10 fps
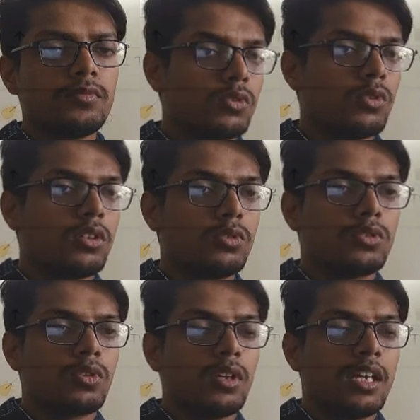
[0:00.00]

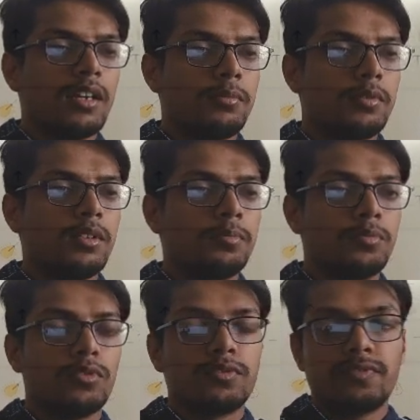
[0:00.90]
google.colab
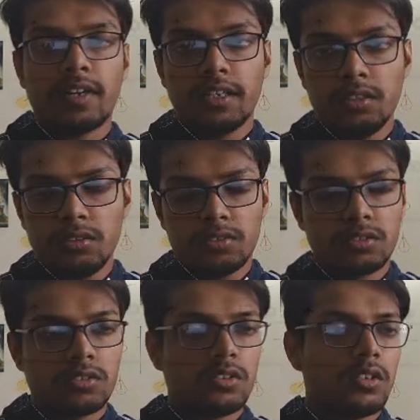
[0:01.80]
import
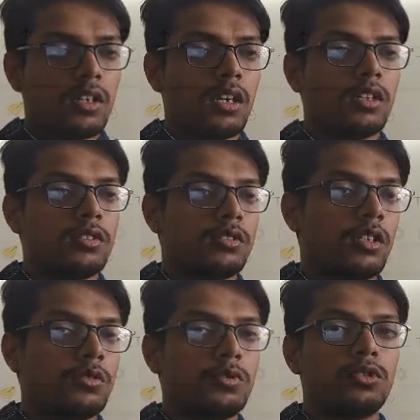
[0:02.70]
files, and
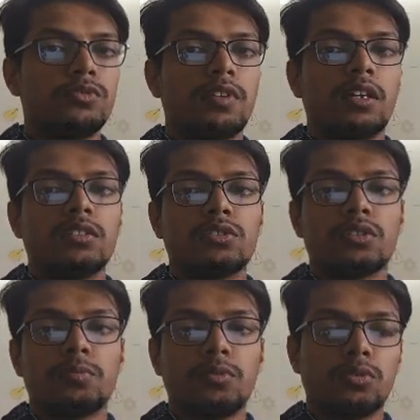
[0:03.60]
then we'll do
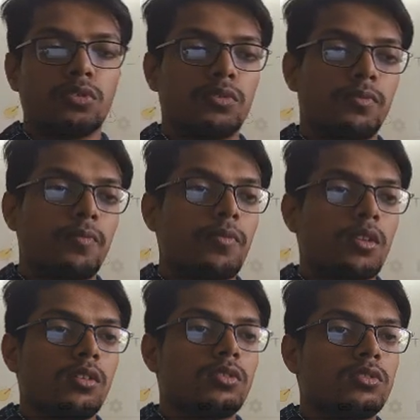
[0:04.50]
files.upload.
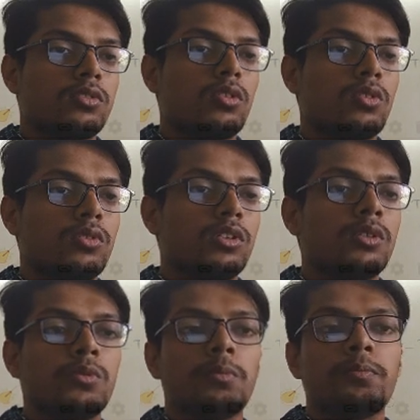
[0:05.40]
So it
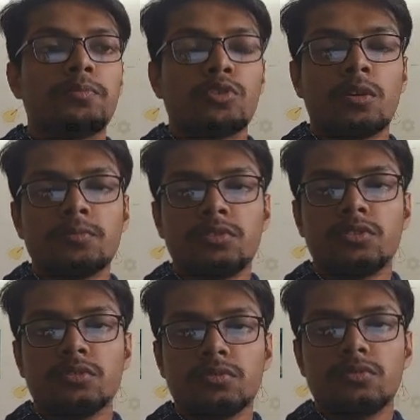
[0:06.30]
will prompt
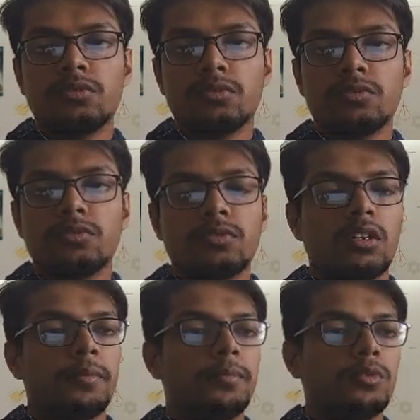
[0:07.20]
you to
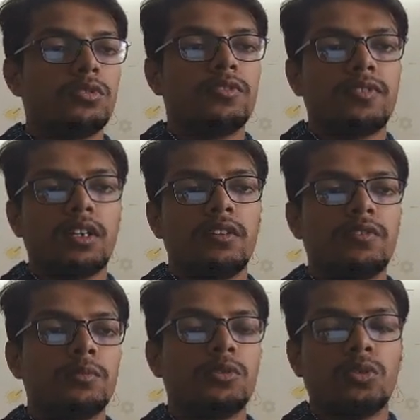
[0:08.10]
upload a file
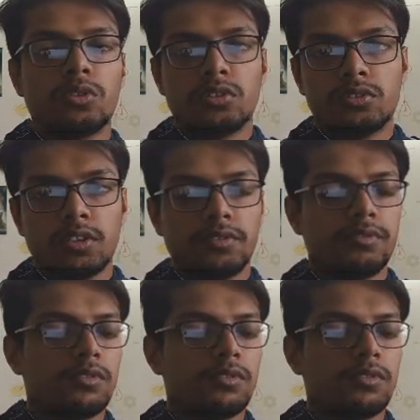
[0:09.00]
from your local drive.